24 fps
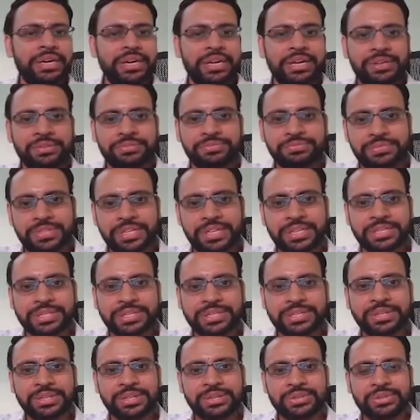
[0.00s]
enough
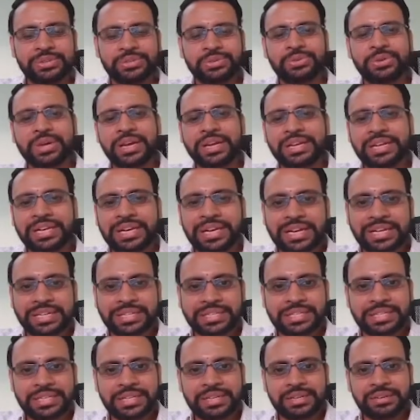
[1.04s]
things to
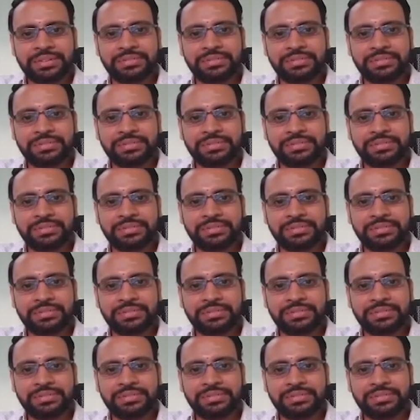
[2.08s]
analyze.